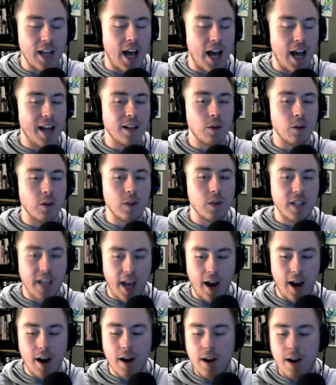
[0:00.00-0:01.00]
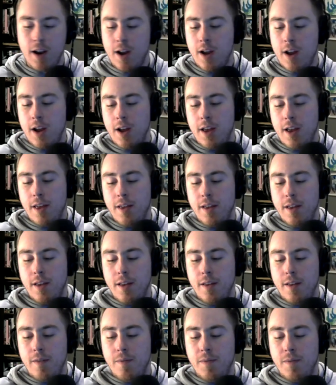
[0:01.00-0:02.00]
I don't care.
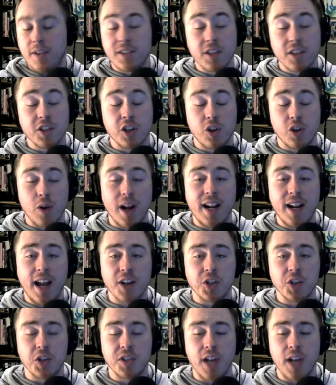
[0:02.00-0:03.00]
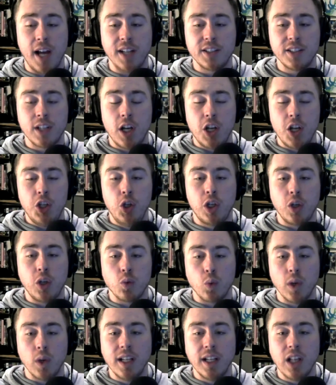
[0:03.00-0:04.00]
This is a great exercise. You can
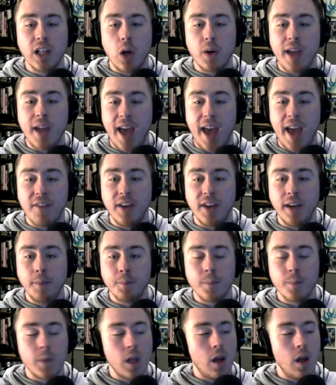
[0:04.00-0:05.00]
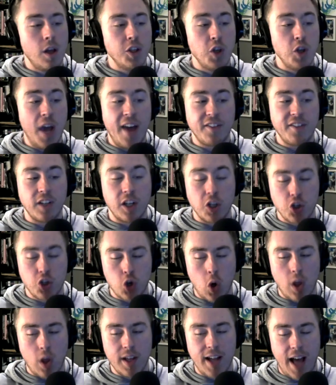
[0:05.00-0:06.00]
really load it heavy. You have to
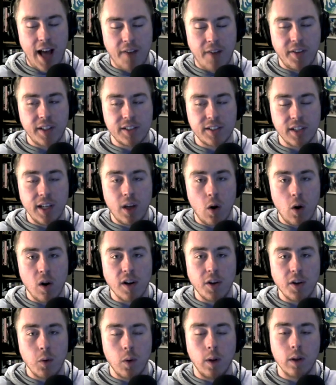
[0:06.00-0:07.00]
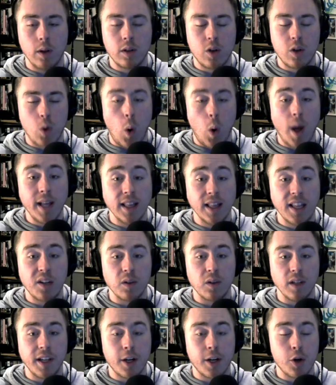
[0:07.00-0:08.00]
control it, obviously, or you will quite
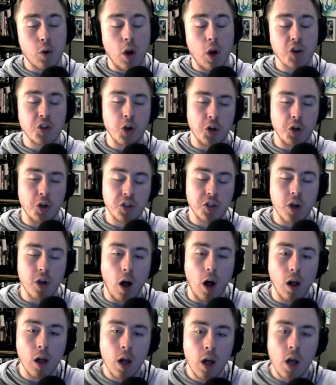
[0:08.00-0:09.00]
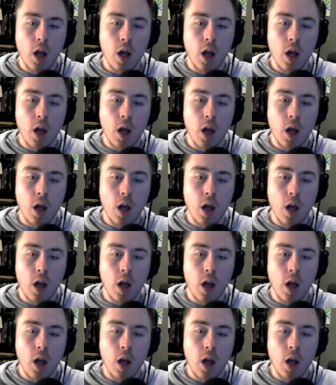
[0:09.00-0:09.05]
literally crush your skull.